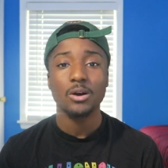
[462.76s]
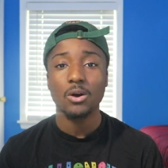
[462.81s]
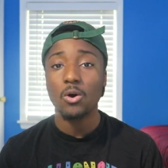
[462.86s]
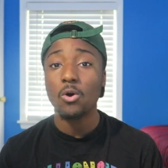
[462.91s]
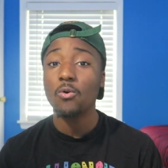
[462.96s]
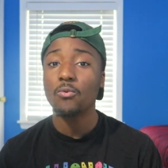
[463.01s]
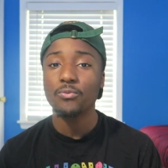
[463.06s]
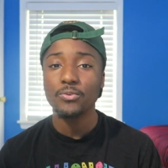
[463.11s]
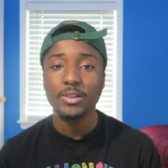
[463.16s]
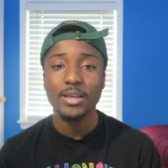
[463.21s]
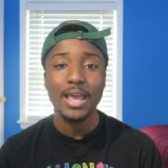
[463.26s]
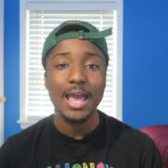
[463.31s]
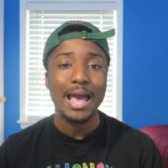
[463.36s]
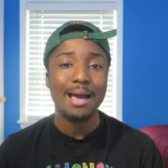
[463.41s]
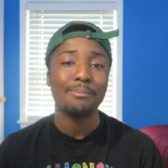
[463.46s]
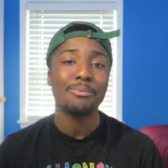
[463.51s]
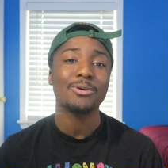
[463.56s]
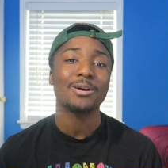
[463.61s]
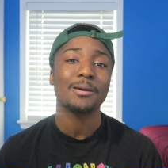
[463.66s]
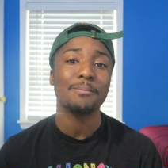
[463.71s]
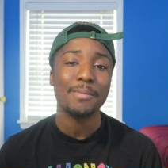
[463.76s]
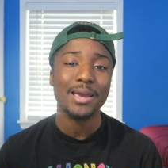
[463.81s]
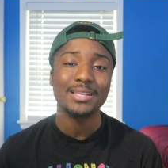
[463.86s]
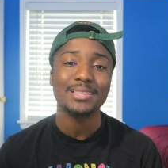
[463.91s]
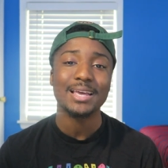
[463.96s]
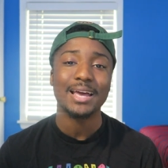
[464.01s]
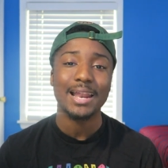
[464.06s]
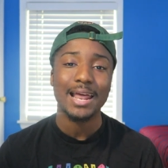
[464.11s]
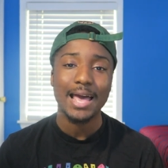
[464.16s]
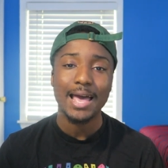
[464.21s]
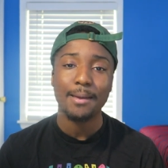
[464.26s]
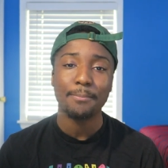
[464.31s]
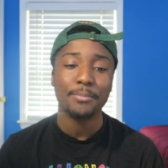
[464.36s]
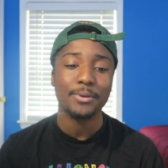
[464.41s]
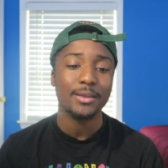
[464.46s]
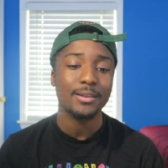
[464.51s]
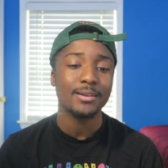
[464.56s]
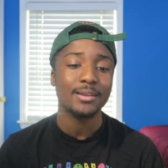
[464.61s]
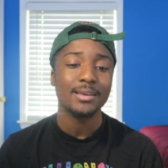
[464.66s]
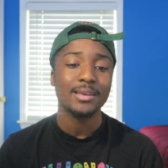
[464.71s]
Hopefully Apple can make that
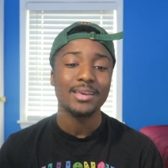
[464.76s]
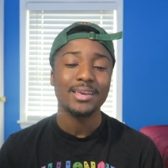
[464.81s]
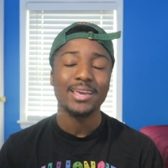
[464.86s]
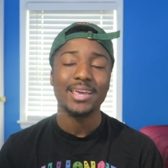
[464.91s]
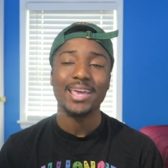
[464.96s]
happen.